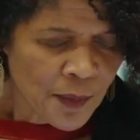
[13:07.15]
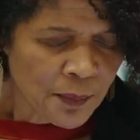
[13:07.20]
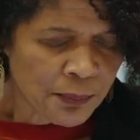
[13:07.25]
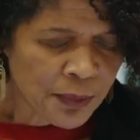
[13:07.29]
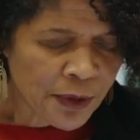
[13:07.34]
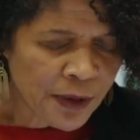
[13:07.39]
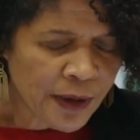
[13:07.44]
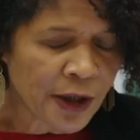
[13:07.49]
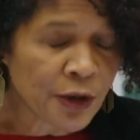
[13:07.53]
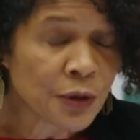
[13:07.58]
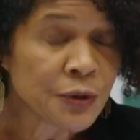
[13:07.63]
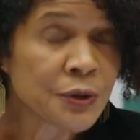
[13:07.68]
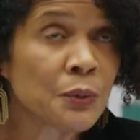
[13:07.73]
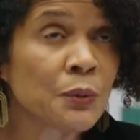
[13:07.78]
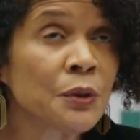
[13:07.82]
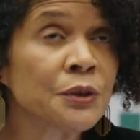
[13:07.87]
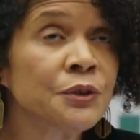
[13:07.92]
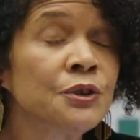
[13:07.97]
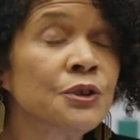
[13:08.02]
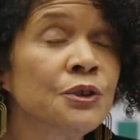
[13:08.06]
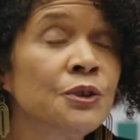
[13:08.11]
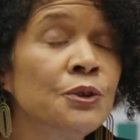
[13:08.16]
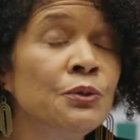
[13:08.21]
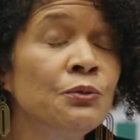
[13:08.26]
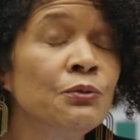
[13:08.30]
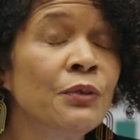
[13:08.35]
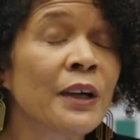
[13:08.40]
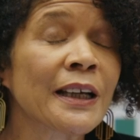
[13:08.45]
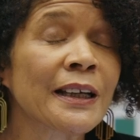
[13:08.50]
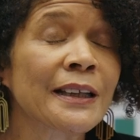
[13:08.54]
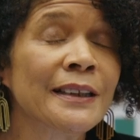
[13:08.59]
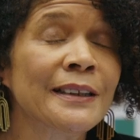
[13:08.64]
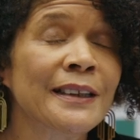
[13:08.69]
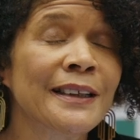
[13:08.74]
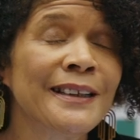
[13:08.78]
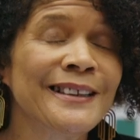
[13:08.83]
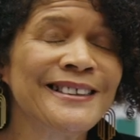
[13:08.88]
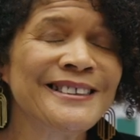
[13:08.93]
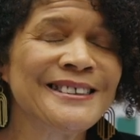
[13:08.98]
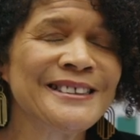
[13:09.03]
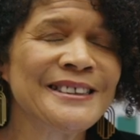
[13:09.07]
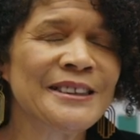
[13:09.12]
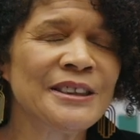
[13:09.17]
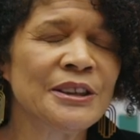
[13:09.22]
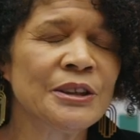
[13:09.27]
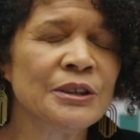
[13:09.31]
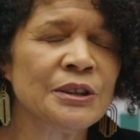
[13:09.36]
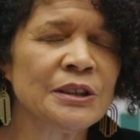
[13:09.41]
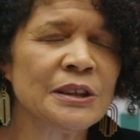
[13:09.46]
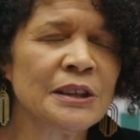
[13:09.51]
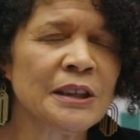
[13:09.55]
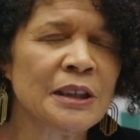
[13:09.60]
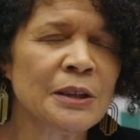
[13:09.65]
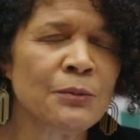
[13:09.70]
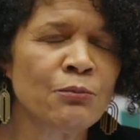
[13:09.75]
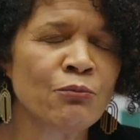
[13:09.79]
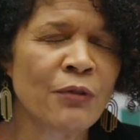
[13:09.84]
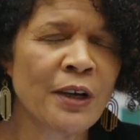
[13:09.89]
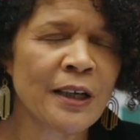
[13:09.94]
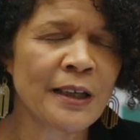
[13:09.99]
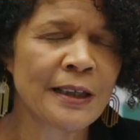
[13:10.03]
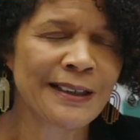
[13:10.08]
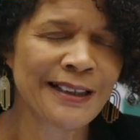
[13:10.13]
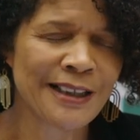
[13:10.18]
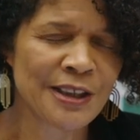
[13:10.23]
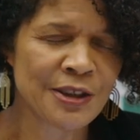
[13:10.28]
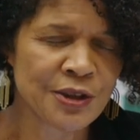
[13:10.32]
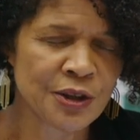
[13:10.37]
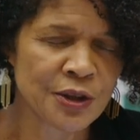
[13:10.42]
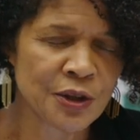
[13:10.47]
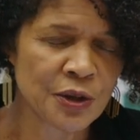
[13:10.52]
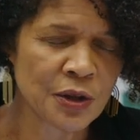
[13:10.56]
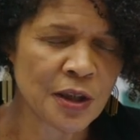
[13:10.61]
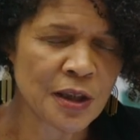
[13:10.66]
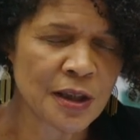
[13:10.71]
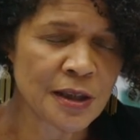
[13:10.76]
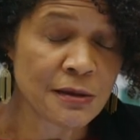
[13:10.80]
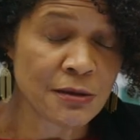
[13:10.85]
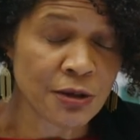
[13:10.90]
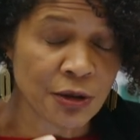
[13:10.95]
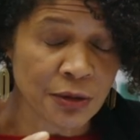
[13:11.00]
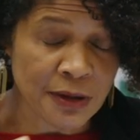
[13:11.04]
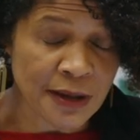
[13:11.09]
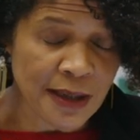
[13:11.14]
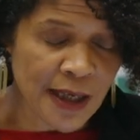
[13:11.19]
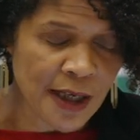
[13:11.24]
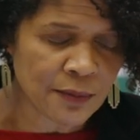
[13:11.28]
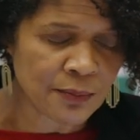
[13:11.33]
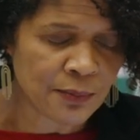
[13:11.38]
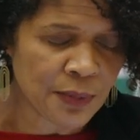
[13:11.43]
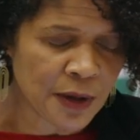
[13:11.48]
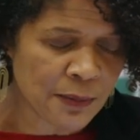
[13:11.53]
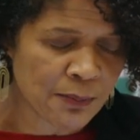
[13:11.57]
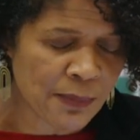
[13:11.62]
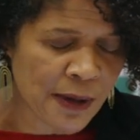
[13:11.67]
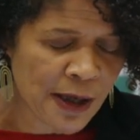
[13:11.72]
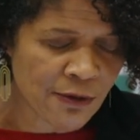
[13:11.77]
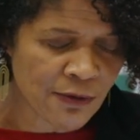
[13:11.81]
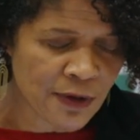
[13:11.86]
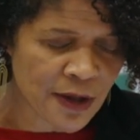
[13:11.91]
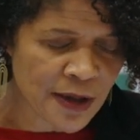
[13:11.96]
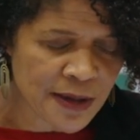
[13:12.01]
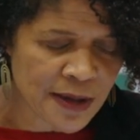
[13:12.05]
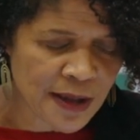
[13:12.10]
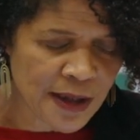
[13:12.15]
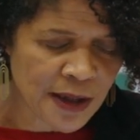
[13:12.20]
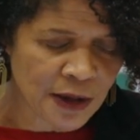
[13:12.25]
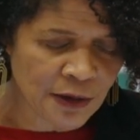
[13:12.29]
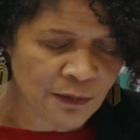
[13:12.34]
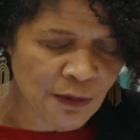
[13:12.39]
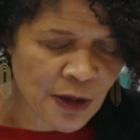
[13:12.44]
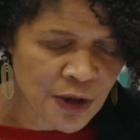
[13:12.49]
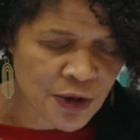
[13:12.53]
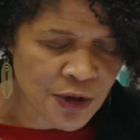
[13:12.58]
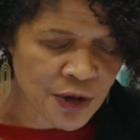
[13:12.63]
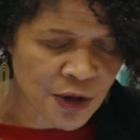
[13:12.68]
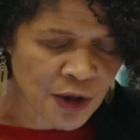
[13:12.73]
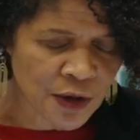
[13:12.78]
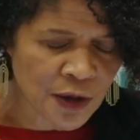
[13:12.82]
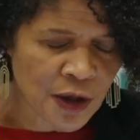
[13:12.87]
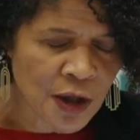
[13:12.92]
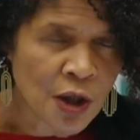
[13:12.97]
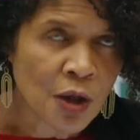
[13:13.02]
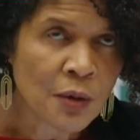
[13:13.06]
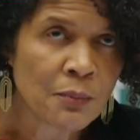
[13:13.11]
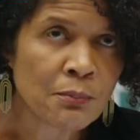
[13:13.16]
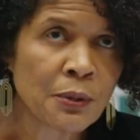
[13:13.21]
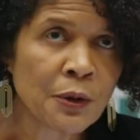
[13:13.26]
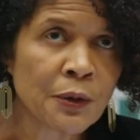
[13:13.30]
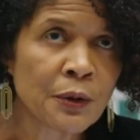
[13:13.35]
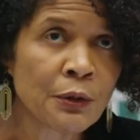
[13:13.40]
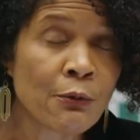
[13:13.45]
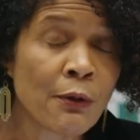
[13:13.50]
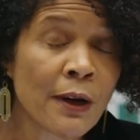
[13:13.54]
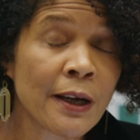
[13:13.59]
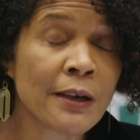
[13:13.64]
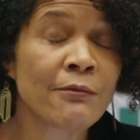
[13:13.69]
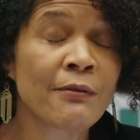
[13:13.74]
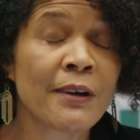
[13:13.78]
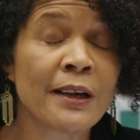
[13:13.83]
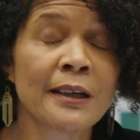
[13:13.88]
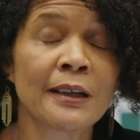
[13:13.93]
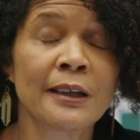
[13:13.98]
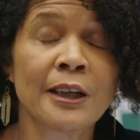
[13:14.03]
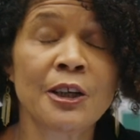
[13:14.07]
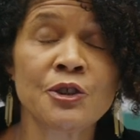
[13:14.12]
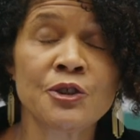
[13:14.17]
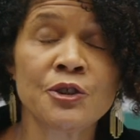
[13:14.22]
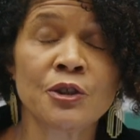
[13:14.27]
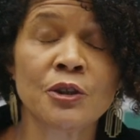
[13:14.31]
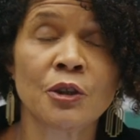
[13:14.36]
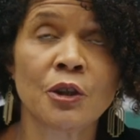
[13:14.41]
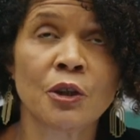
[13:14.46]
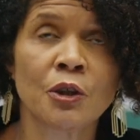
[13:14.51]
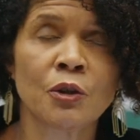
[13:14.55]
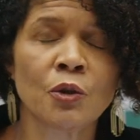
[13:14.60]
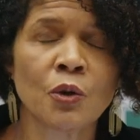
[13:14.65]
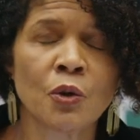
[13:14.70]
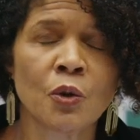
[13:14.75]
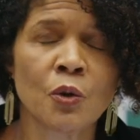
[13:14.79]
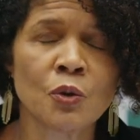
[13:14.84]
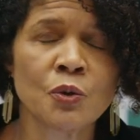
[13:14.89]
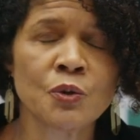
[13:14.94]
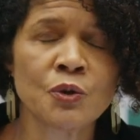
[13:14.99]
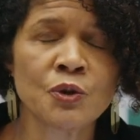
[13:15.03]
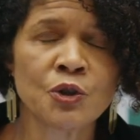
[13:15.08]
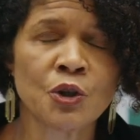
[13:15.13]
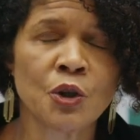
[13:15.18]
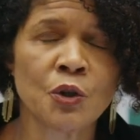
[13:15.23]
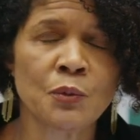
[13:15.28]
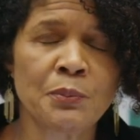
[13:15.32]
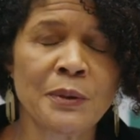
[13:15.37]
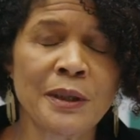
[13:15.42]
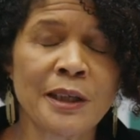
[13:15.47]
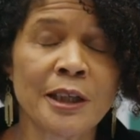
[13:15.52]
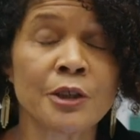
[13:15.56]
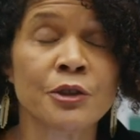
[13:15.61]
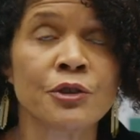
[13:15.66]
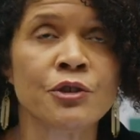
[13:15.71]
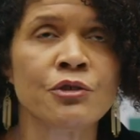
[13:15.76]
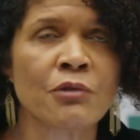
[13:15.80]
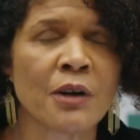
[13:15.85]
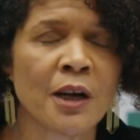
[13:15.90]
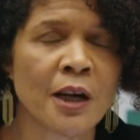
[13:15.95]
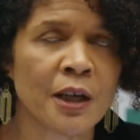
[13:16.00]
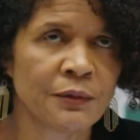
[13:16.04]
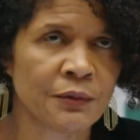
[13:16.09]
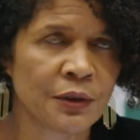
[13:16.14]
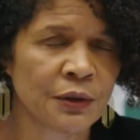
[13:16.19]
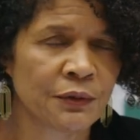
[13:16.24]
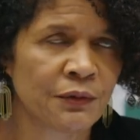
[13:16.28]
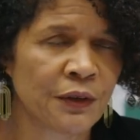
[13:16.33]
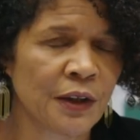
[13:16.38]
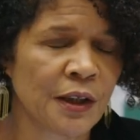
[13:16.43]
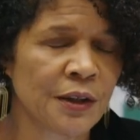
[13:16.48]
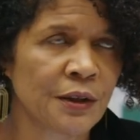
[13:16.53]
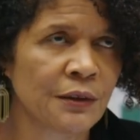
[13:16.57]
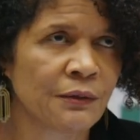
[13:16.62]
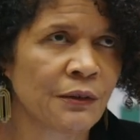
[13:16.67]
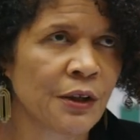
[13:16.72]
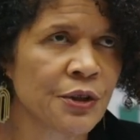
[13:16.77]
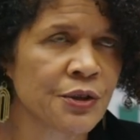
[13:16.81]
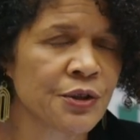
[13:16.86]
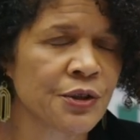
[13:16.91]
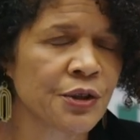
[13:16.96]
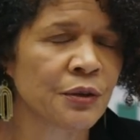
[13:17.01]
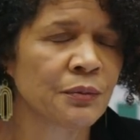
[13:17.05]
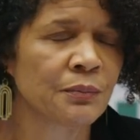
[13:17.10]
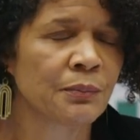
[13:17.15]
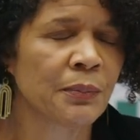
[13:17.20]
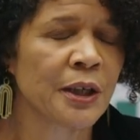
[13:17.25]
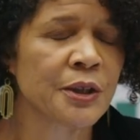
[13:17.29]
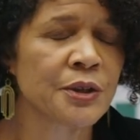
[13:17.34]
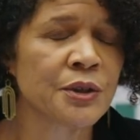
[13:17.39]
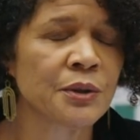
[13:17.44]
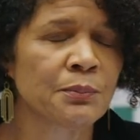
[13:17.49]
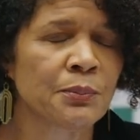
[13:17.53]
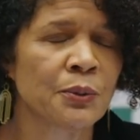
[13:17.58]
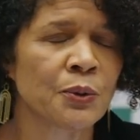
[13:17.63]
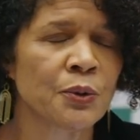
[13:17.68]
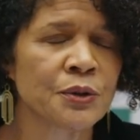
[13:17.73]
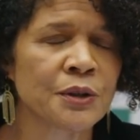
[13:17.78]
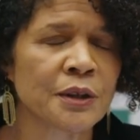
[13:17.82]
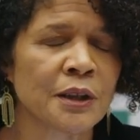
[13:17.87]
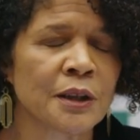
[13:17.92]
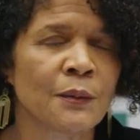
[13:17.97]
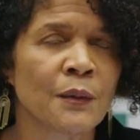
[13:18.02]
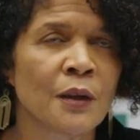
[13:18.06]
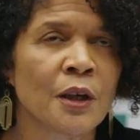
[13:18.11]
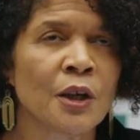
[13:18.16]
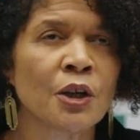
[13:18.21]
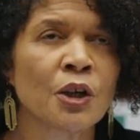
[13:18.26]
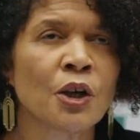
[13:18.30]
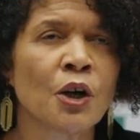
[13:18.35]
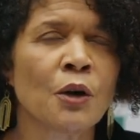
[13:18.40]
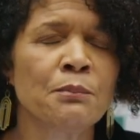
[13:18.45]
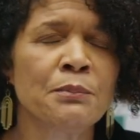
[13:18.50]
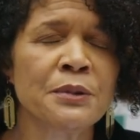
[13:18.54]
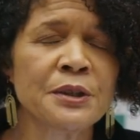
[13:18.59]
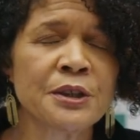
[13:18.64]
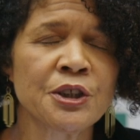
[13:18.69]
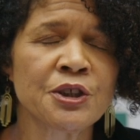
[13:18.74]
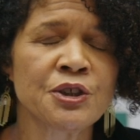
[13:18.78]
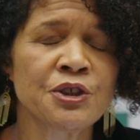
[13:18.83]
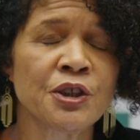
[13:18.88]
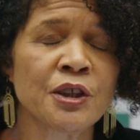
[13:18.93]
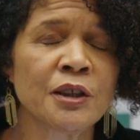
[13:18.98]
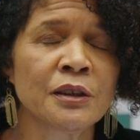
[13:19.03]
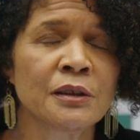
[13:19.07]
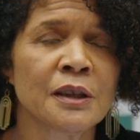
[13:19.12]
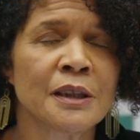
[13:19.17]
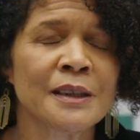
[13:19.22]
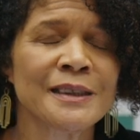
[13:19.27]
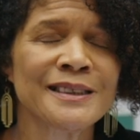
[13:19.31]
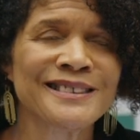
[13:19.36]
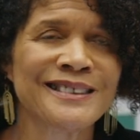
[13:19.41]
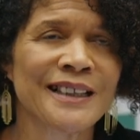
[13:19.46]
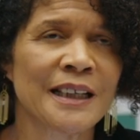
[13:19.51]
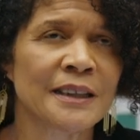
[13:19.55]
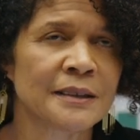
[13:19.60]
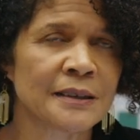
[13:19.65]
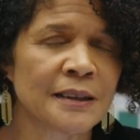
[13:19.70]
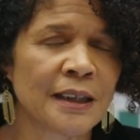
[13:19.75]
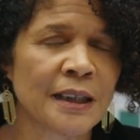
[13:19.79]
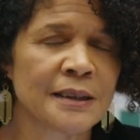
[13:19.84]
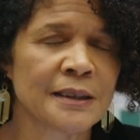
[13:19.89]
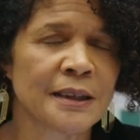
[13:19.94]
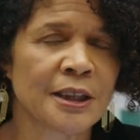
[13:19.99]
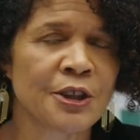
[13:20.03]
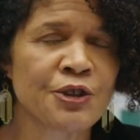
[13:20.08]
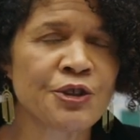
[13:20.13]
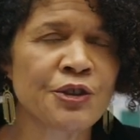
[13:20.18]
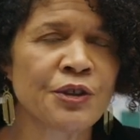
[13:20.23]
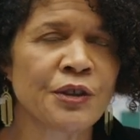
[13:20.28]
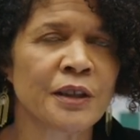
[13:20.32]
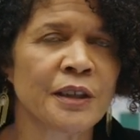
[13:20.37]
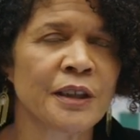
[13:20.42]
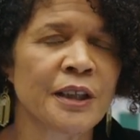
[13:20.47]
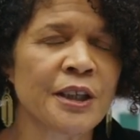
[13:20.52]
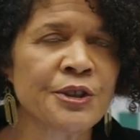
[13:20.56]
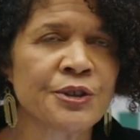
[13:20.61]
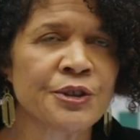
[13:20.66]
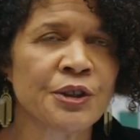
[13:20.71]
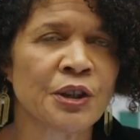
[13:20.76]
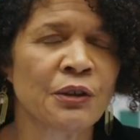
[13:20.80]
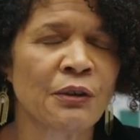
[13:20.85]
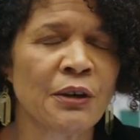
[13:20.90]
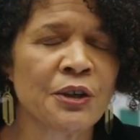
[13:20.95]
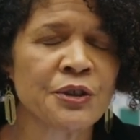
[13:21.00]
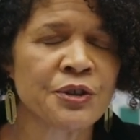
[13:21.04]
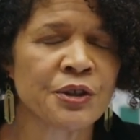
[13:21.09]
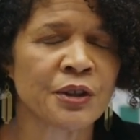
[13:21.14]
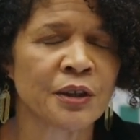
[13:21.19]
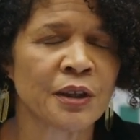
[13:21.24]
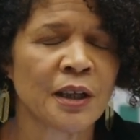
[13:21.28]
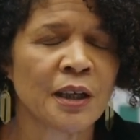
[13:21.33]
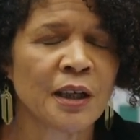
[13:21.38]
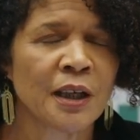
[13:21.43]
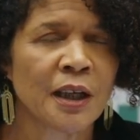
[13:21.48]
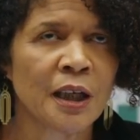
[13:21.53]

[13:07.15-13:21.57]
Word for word: But I also want to recognise that um, regulation, you know, can be a barrier to innovation, but the right regulation can also be a driver for innovation by supporting competition, standardization, and integration.